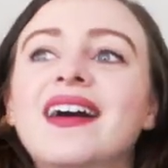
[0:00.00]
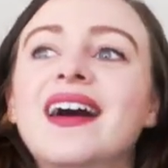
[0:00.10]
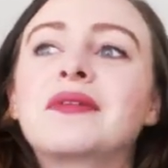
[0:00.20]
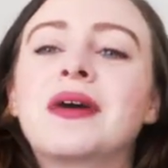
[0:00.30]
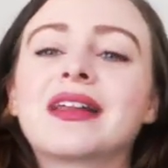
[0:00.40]

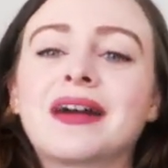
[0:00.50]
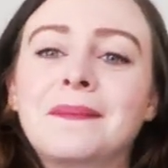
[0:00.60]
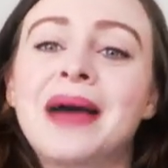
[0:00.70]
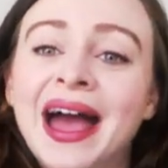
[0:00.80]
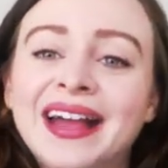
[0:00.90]
I want to
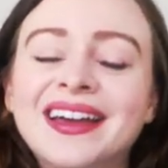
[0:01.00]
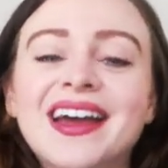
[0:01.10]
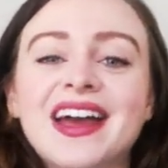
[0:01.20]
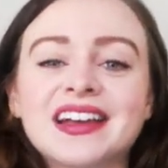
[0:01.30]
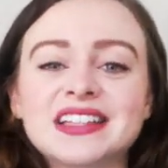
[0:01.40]
come back
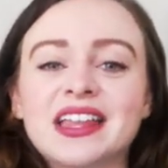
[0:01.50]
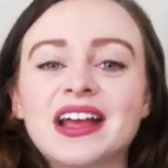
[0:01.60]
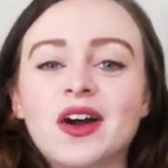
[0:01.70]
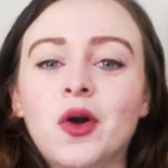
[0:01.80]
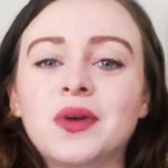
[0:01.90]
because then
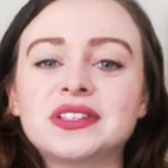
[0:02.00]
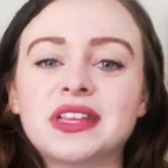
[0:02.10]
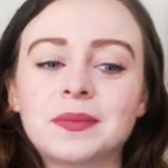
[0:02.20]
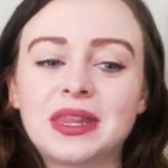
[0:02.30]
I always end